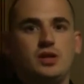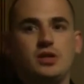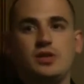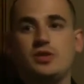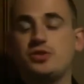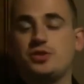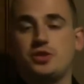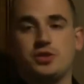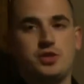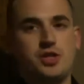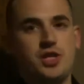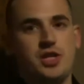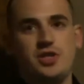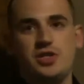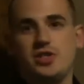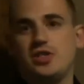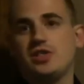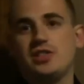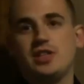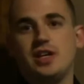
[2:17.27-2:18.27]
search
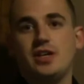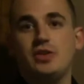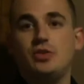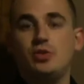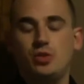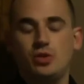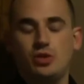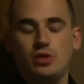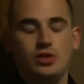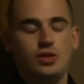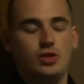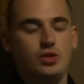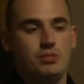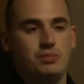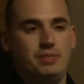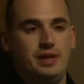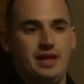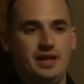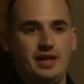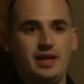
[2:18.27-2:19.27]
engines like Google or
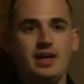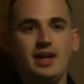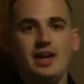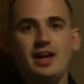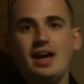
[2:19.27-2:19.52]
Bing.